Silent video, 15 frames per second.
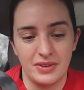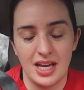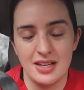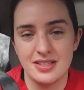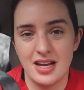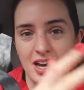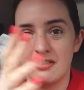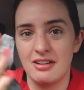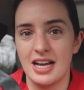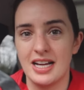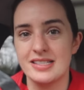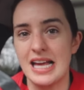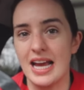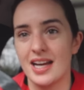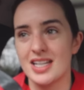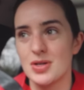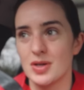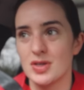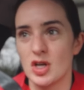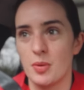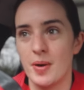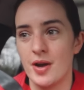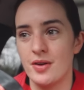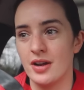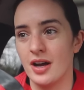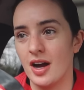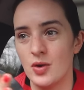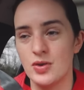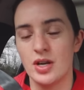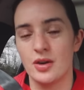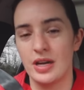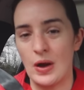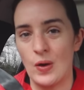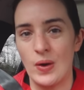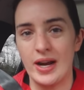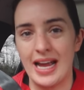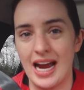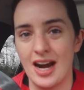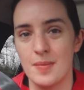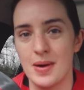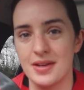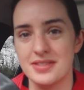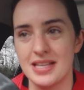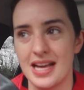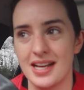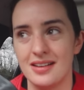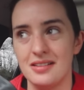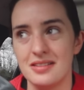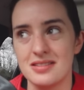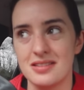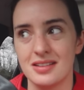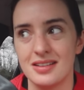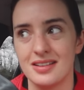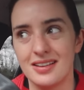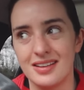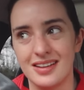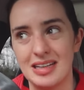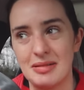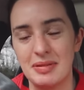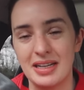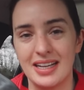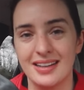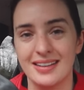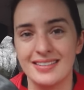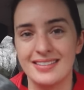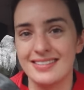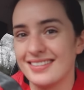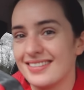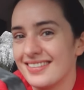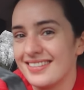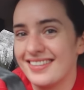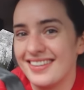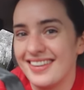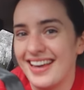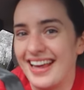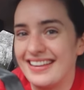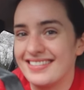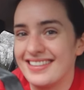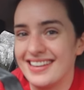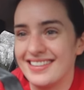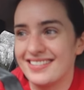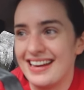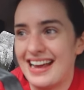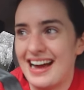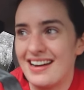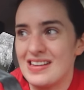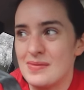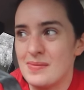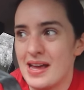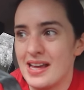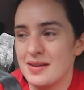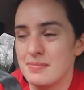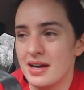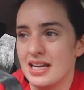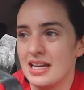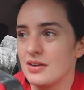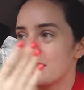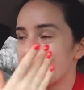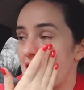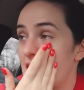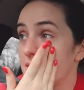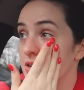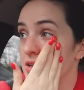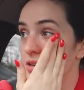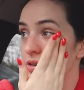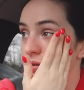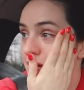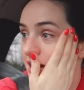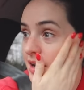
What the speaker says: it's kind of like saying to a shop owner, oh, don't care about sales, because it's literally how you make money. It's how you,